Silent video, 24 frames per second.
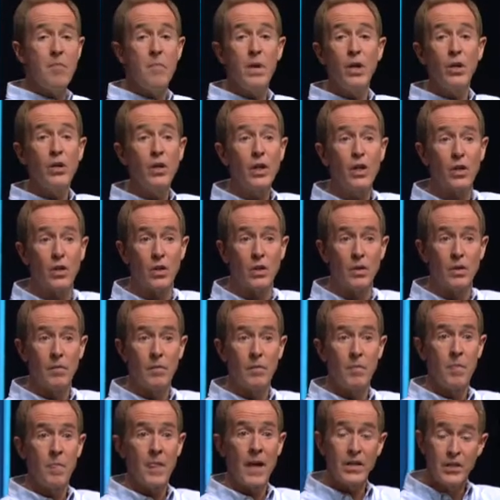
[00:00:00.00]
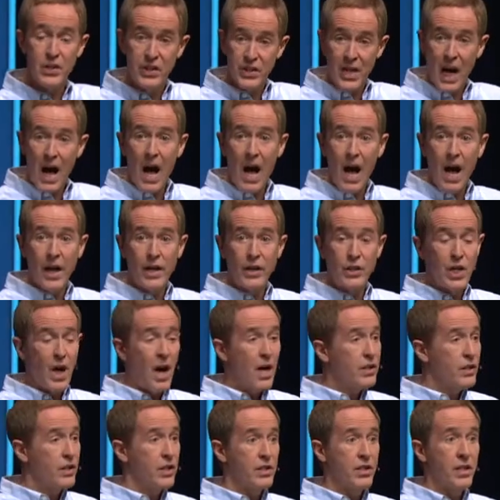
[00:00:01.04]
a miracle? A sign.
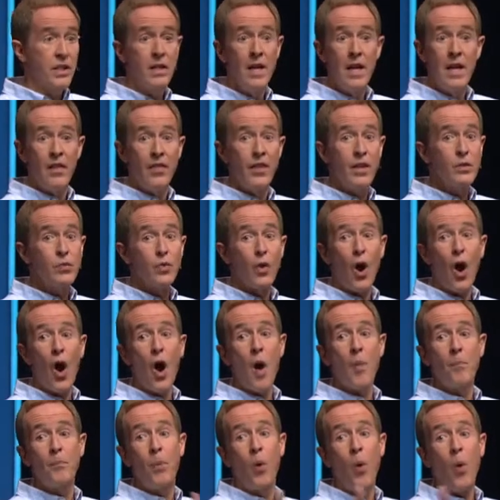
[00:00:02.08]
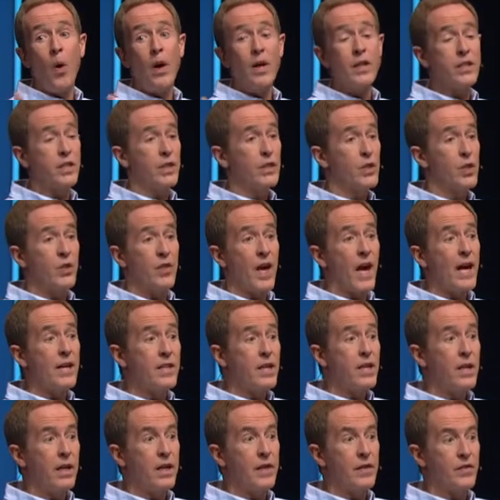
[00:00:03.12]
John says these were all pointing to the
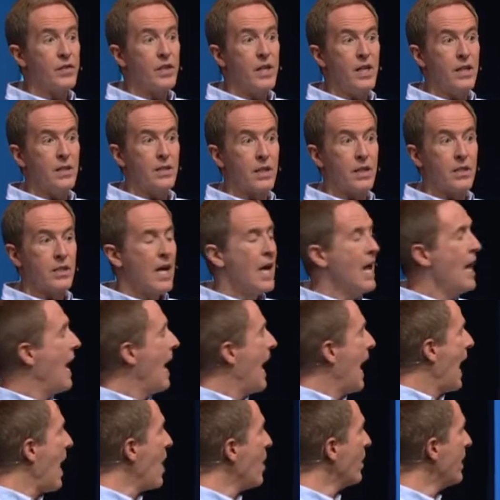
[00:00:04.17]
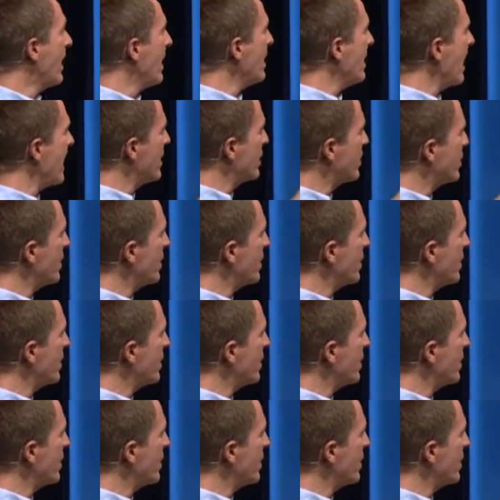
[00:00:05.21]
identity of Jesus. How can a